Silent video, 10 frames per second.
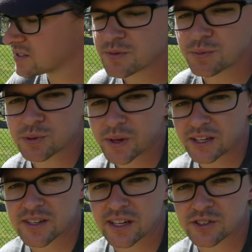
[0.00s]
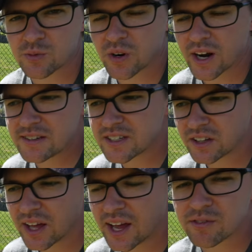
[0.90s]
this Blue Bank section where I
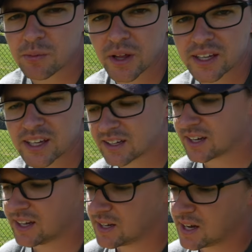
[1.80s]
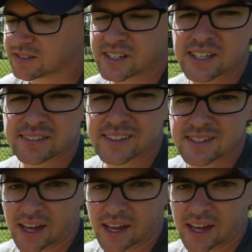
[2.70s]
still have the blanket. I was getting these